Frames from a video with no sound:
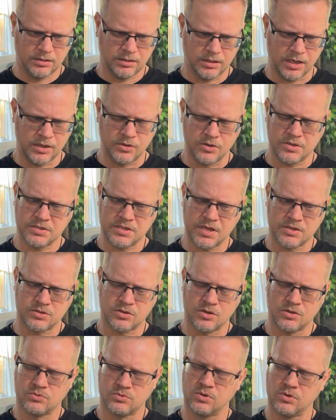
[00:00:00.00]

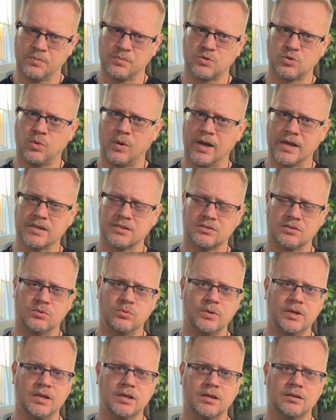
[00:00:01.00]
intercessor's room twice a
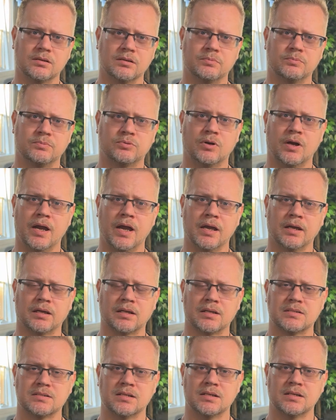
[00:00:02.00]
week, praying
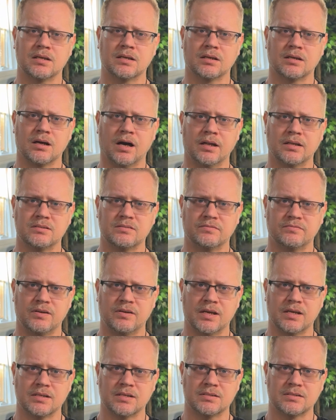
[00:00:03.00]
and seeking God's
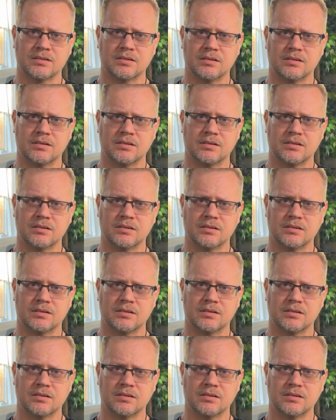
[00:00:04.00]
face,